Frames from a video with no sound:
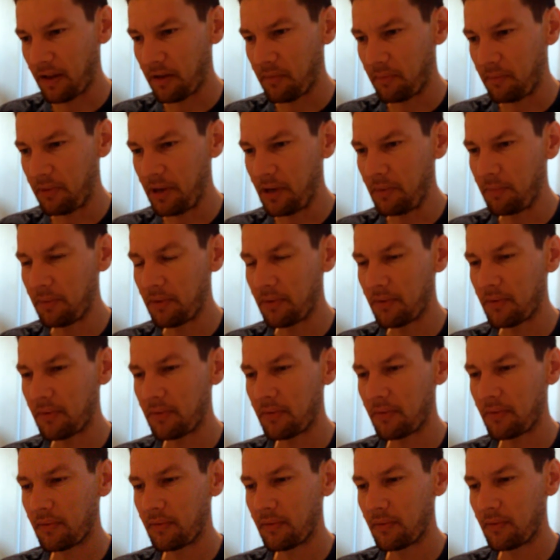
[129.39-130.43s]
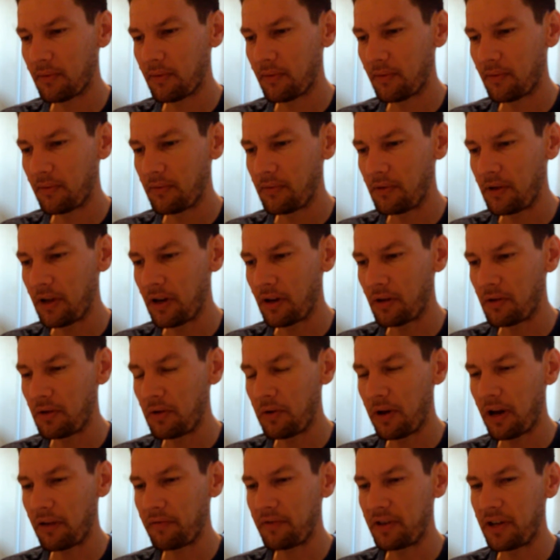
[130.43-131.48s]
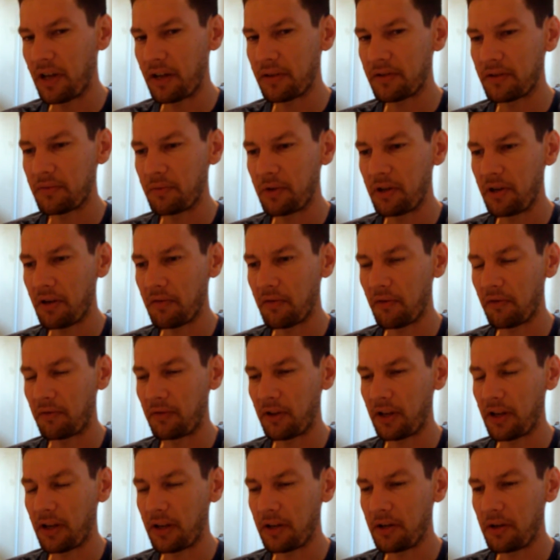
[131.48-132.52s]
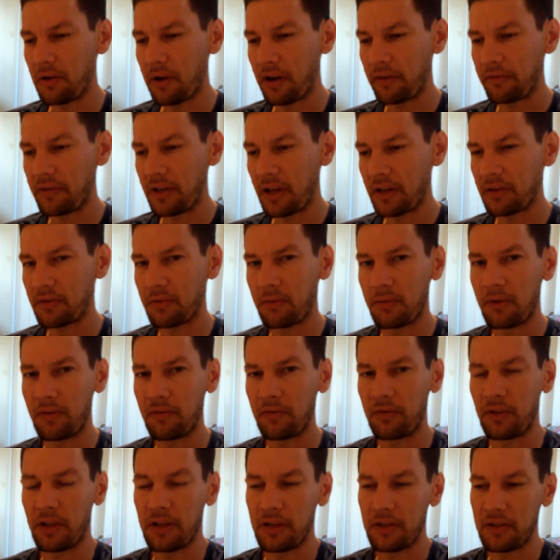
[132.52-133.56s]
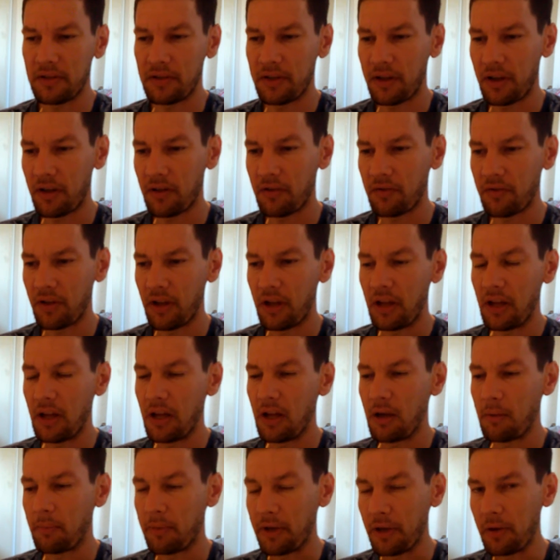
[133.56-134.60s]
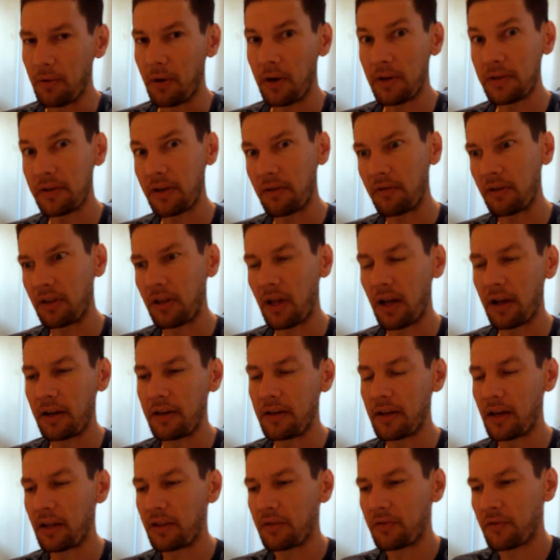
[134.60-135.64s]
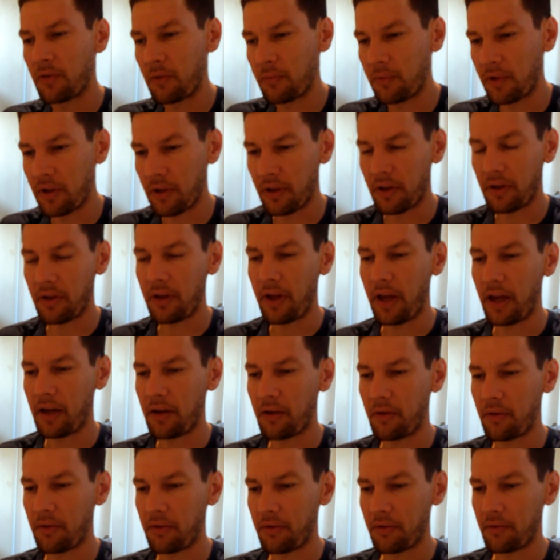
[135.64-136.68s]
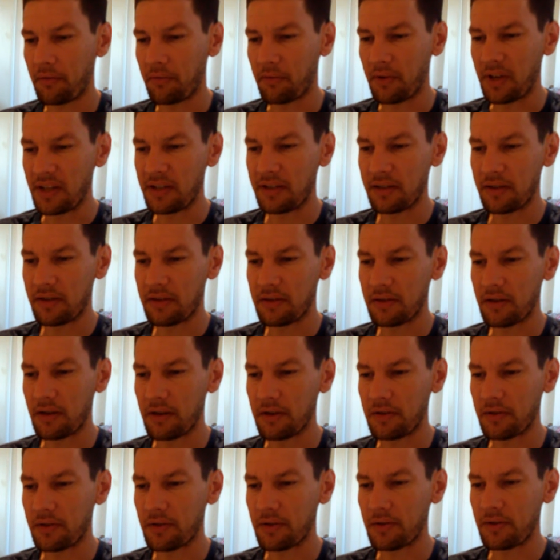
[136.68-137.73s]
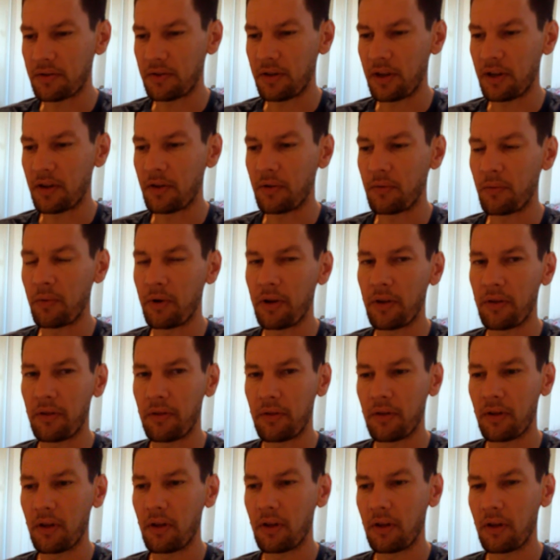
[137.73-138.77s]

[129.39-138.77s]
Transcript: people, you have deaths when you have a flood. You have deaths from the flood itself, but you also have a lot of deaths from the health risks associated with